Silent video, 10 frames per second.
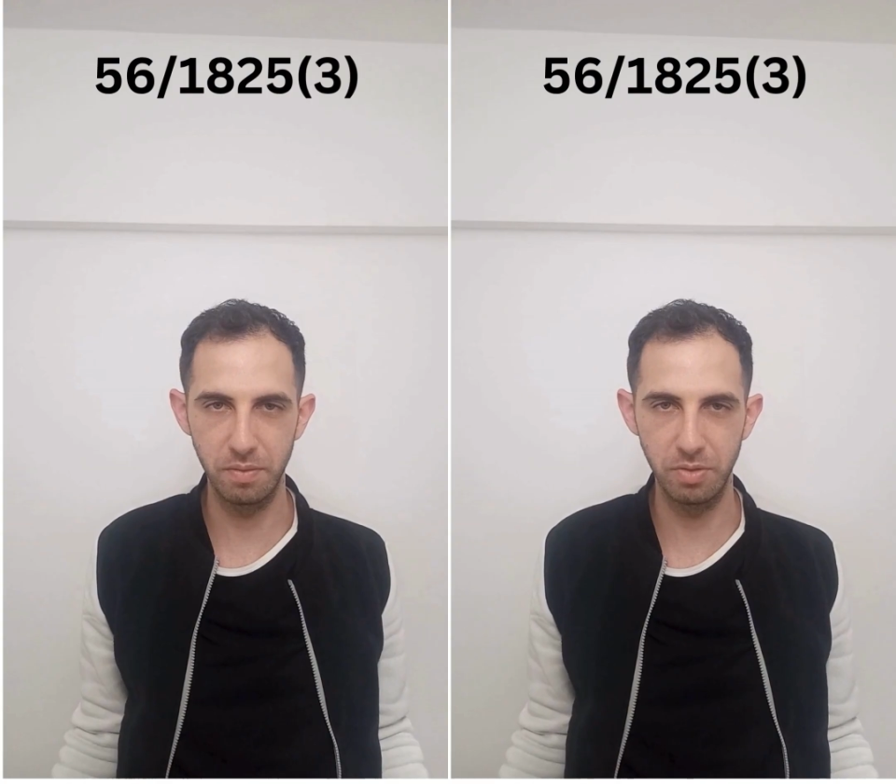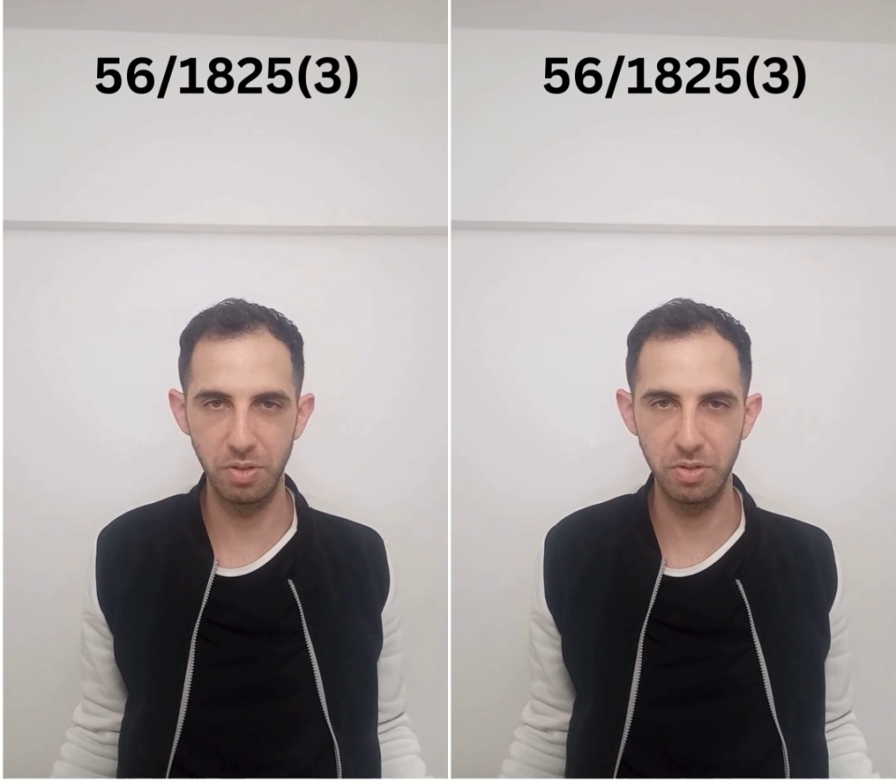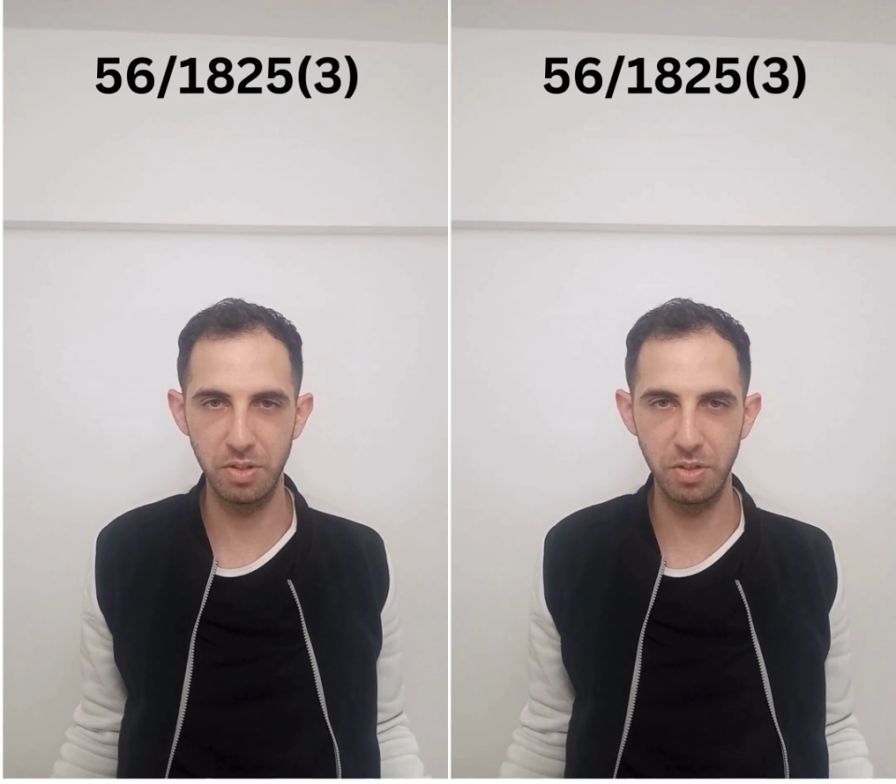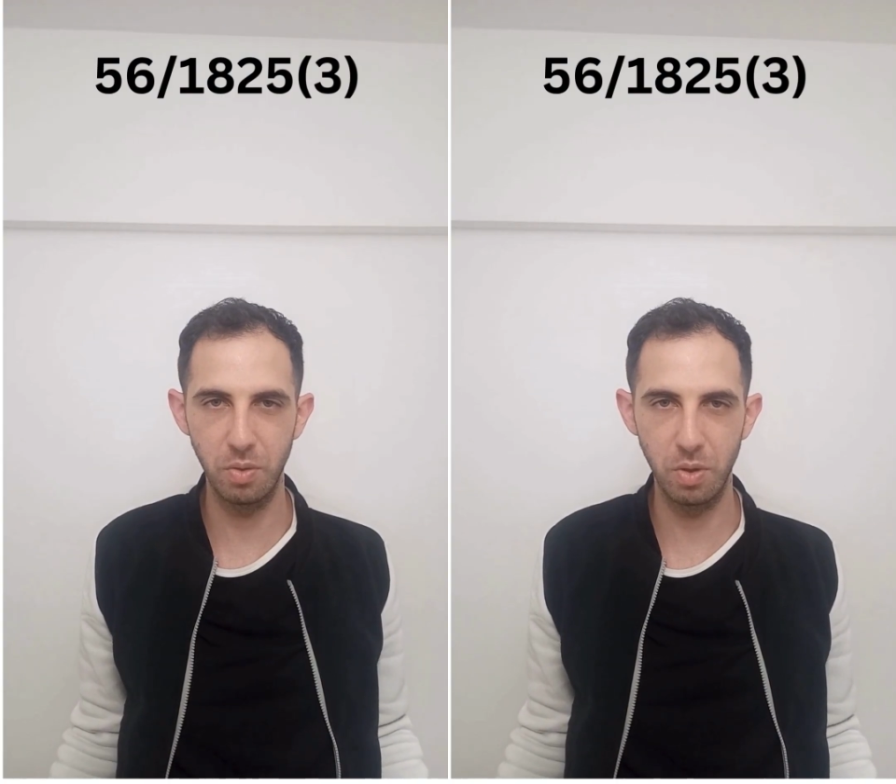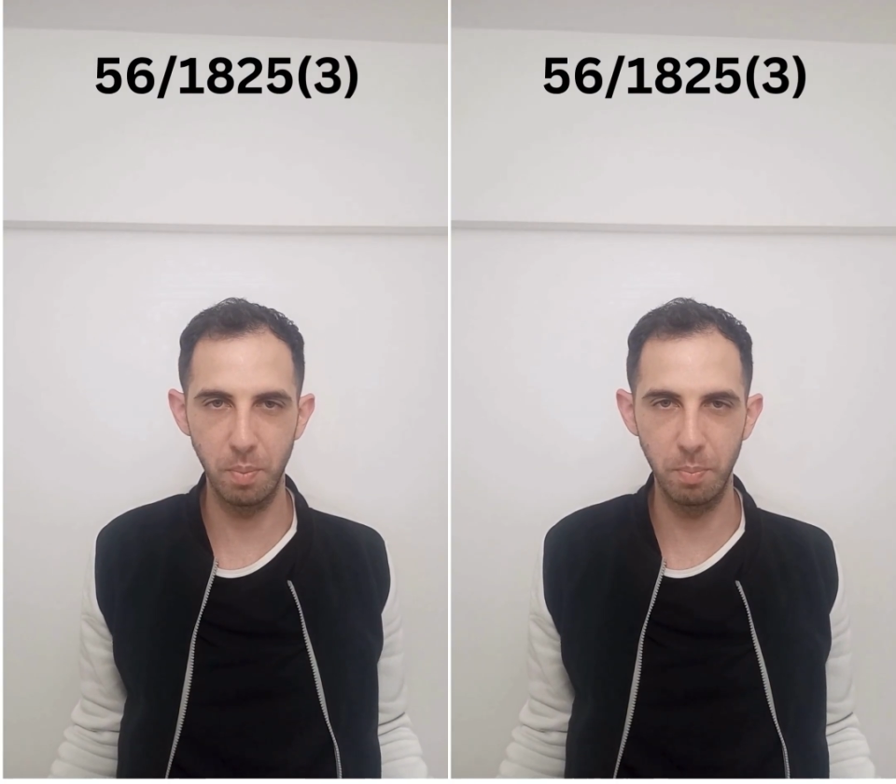Just as no
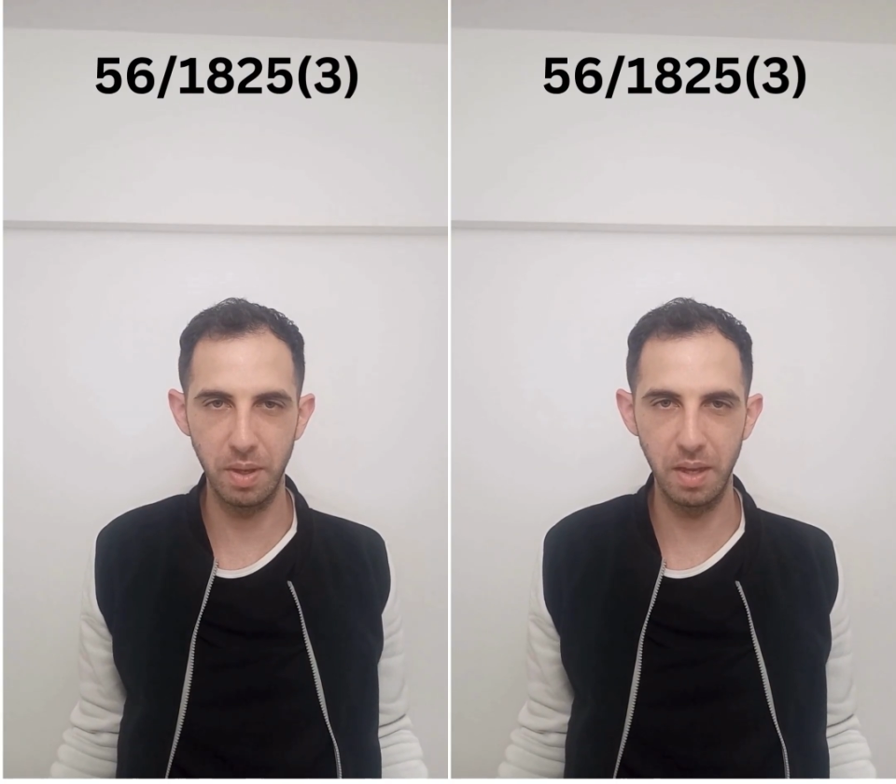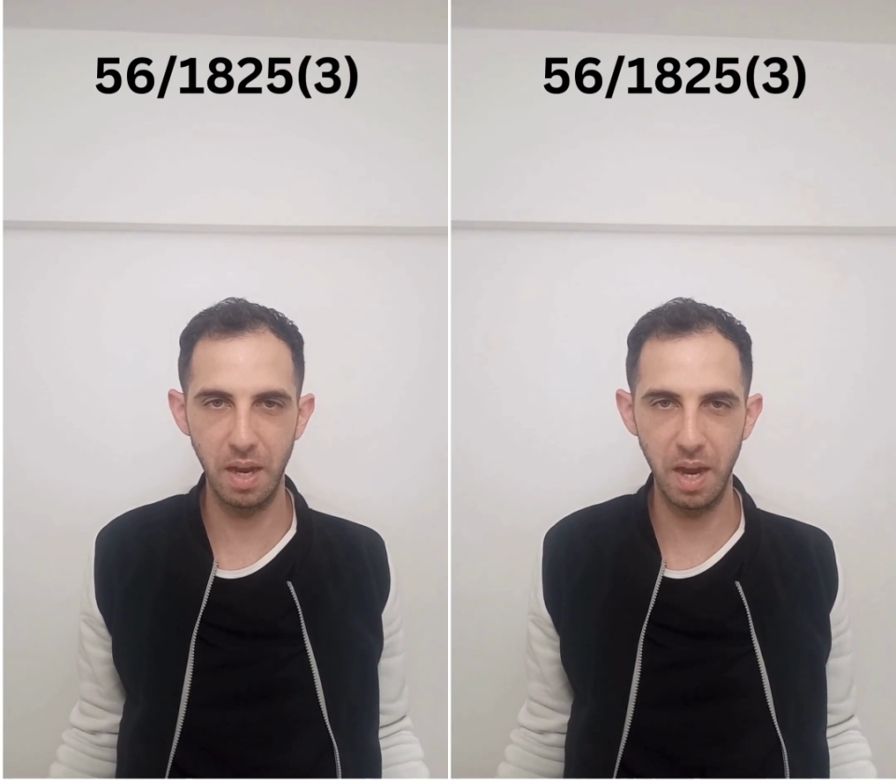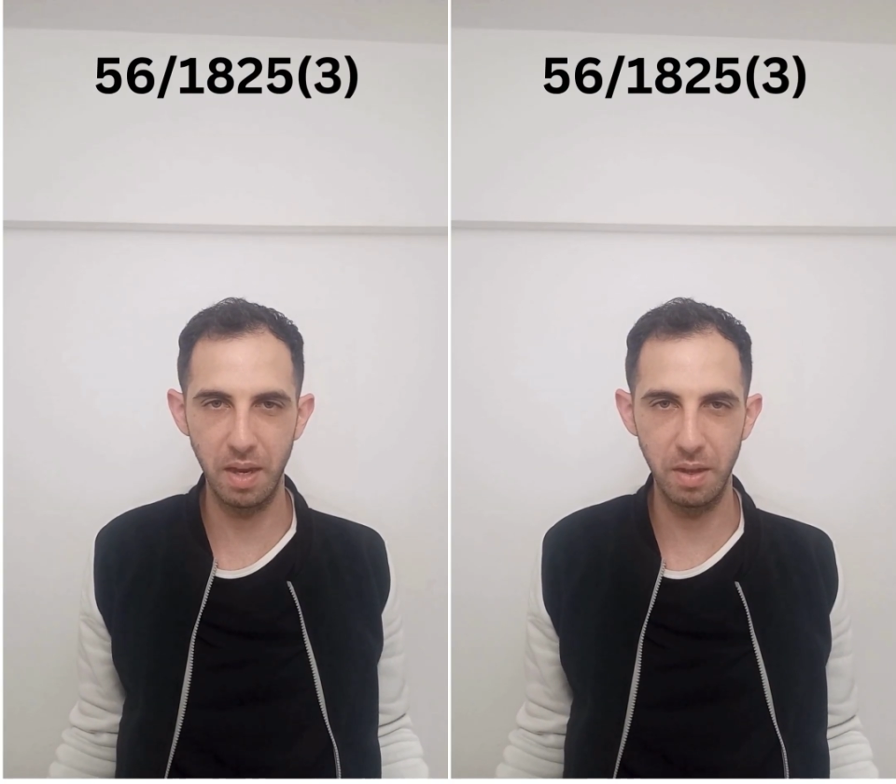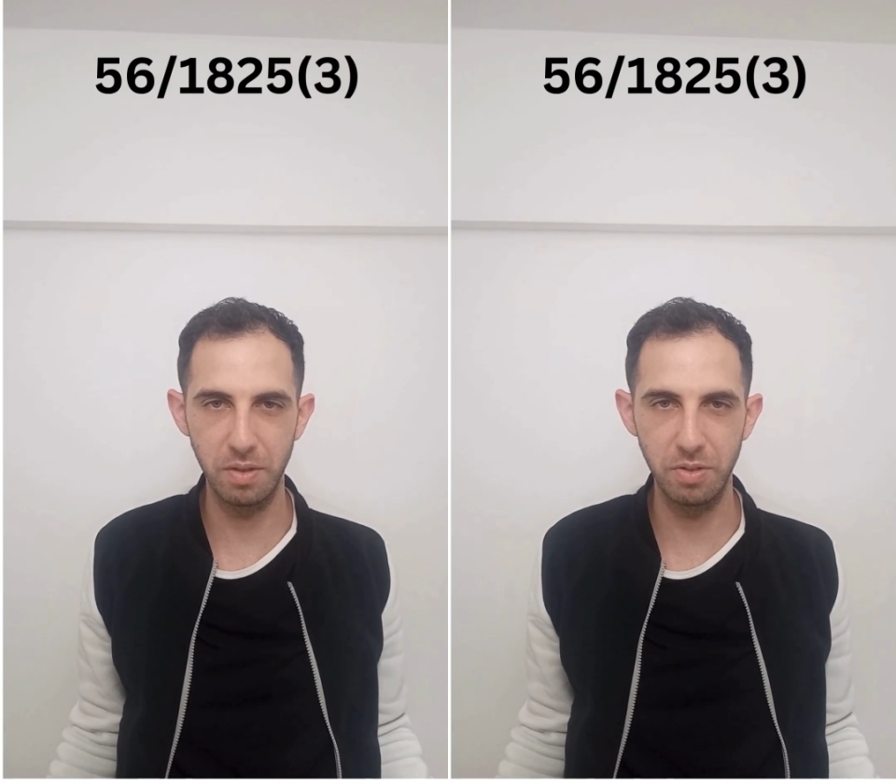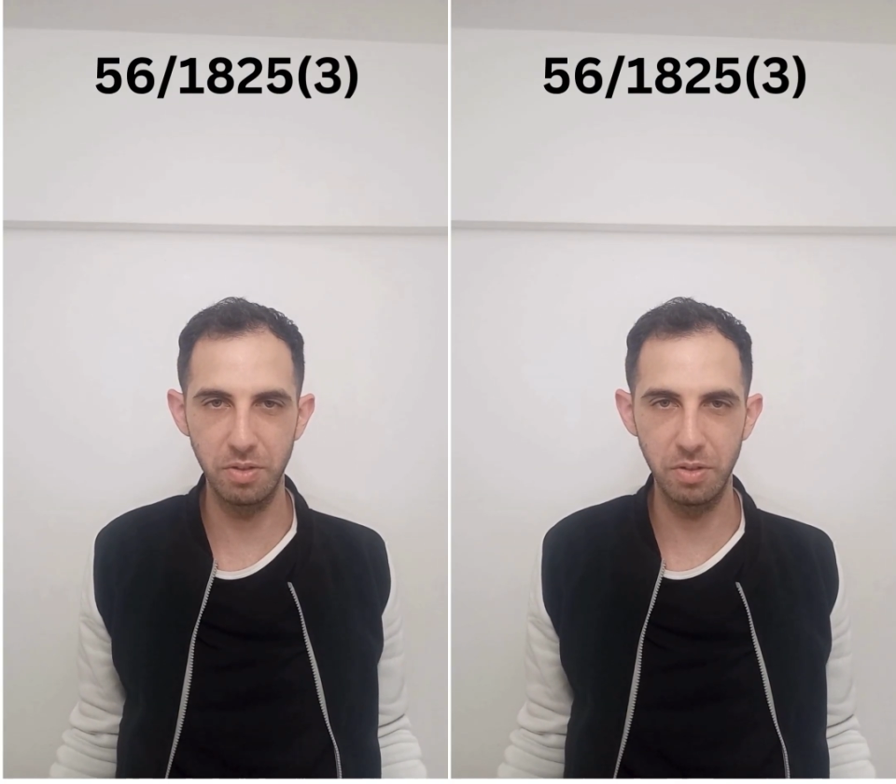company
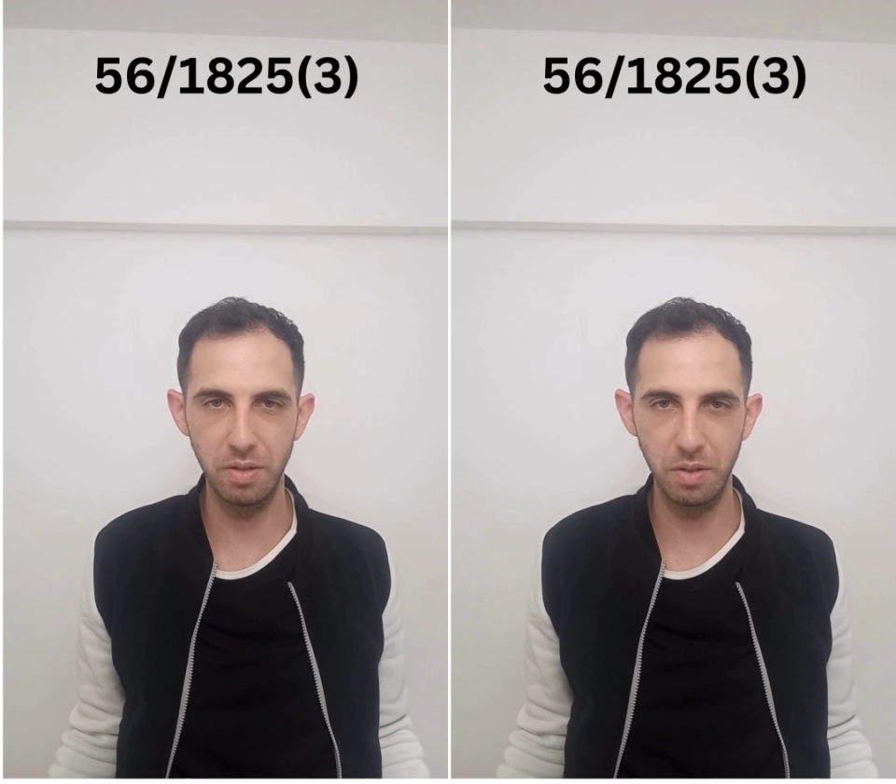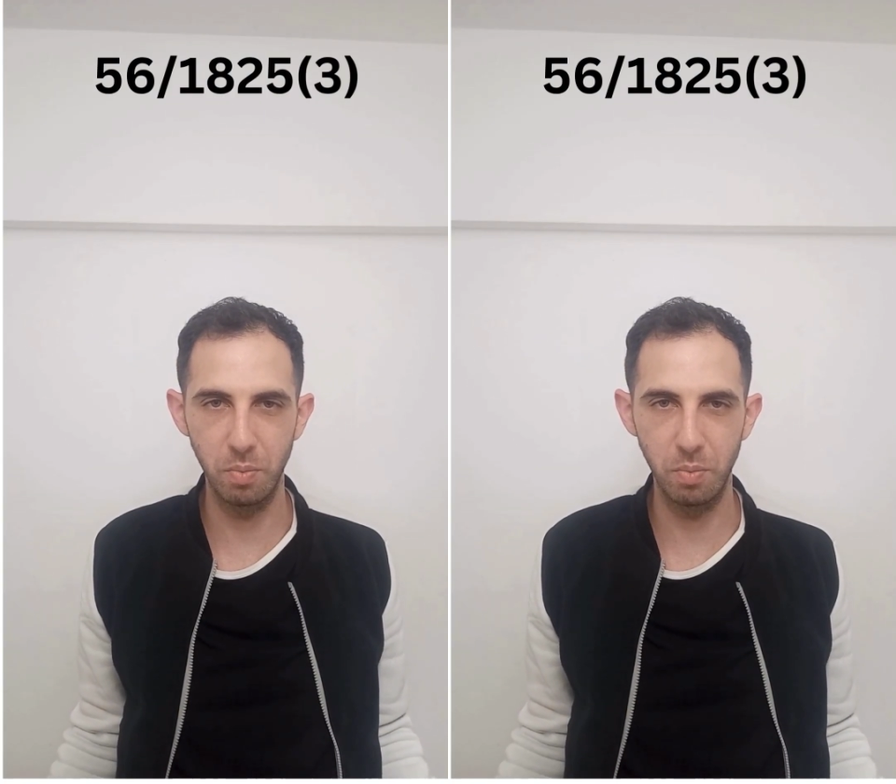hires